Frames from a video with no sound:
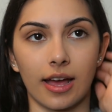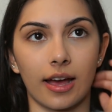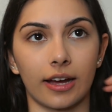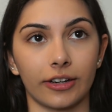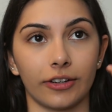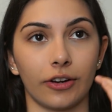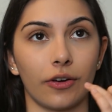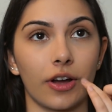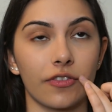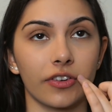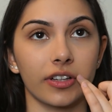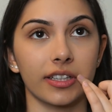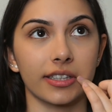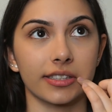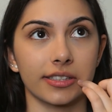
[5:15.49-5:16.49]
i don't know i
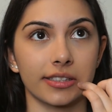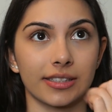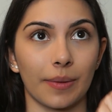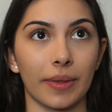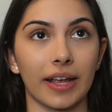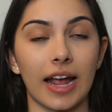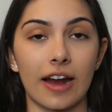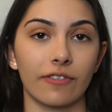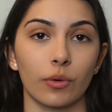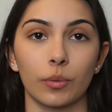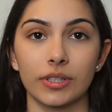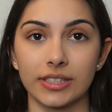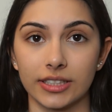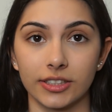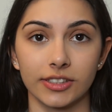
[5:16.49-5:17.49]
feel like this is something
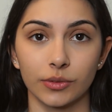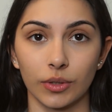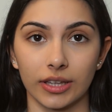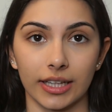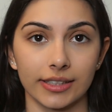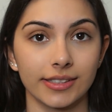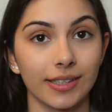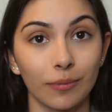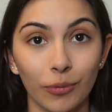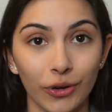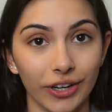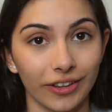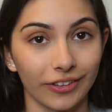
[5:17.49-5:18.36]
everyone deals with at some point